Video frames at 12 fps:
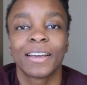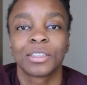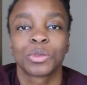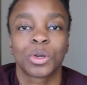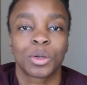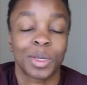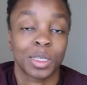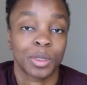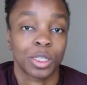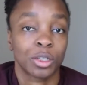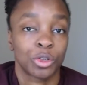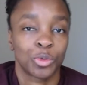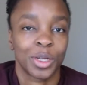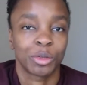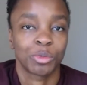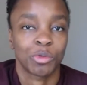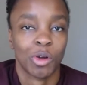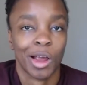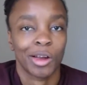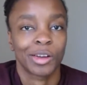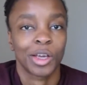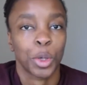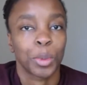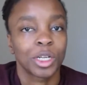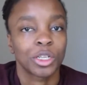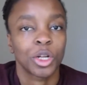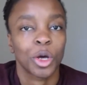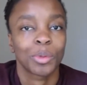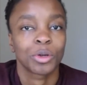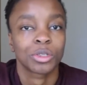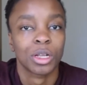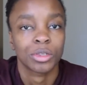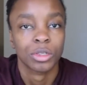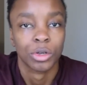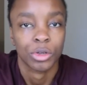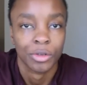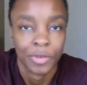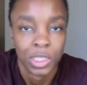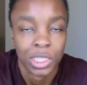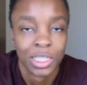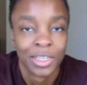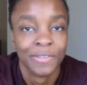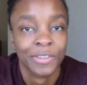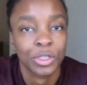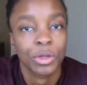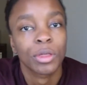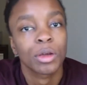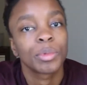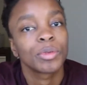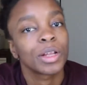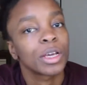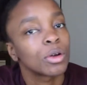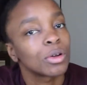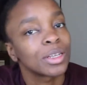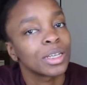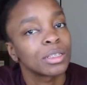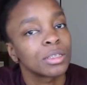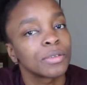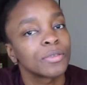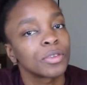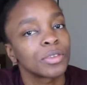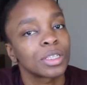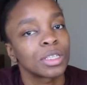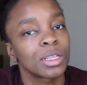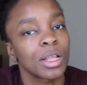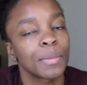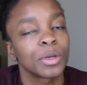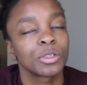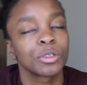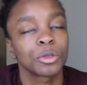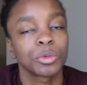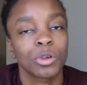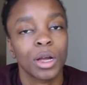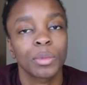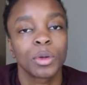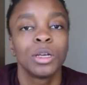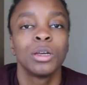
guys, welcome back to my channel. My name is Mariah and here on my channel I post lifestyle, university and physiotherapy related content, so if you're interested in that make sure you subscribe